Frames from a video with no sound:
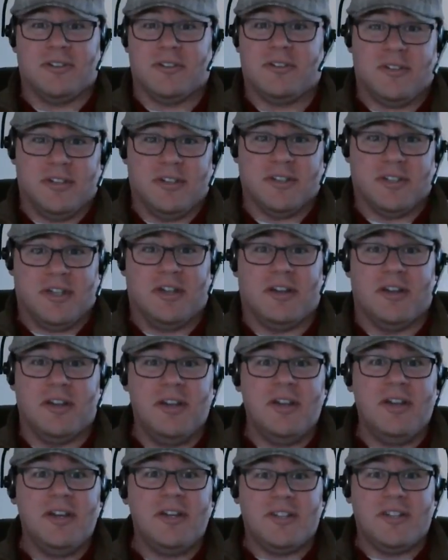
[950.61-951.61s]
Just as a,
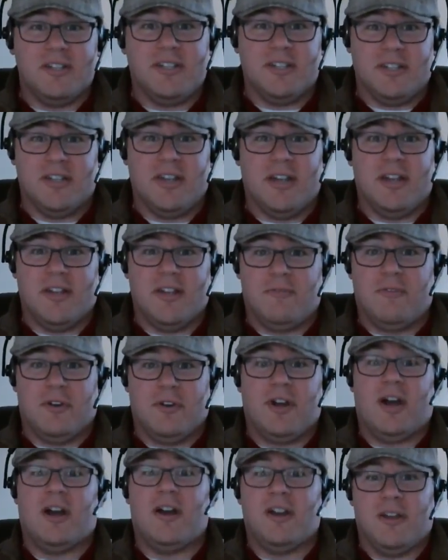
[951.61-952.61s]
just as a,
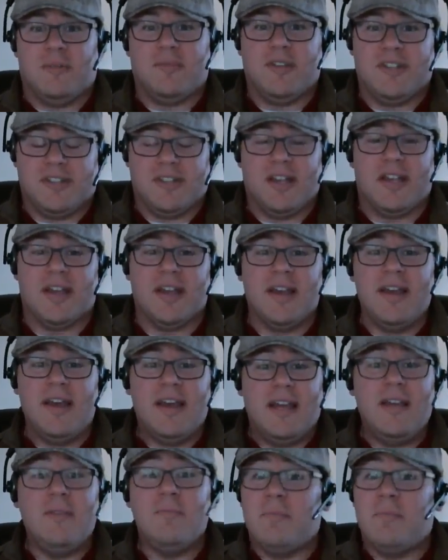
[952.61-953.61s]
for an argument's sake,
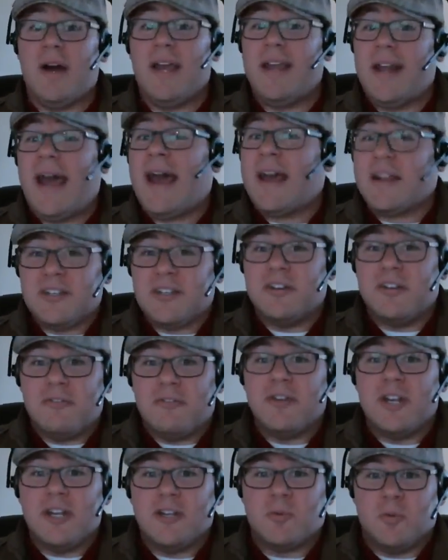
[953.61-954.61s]
he might actually
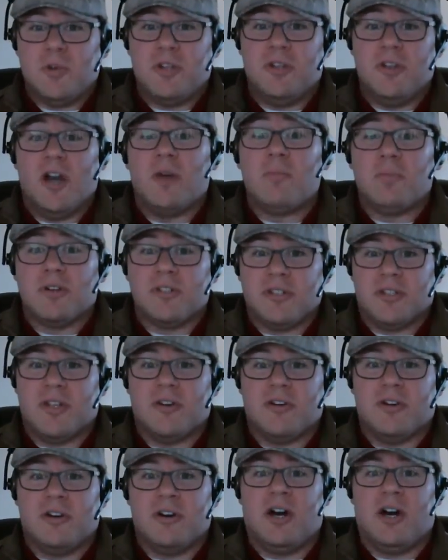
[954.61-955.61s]
finish with numbers
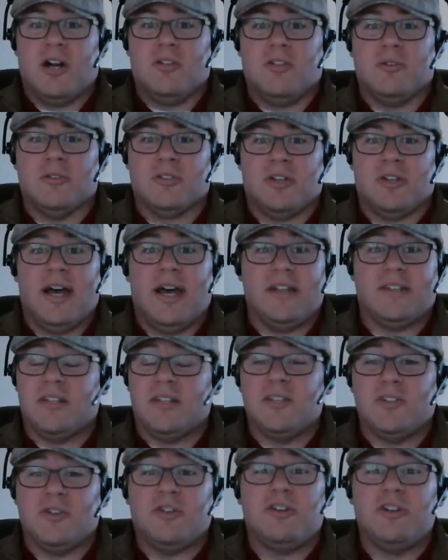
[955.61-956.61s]
that are along those lines,
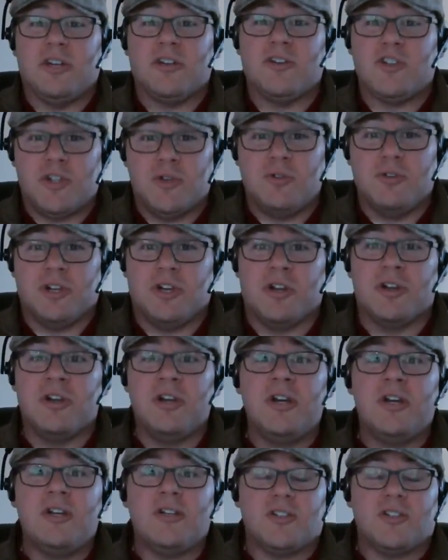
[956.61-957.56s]
and he's only a junior.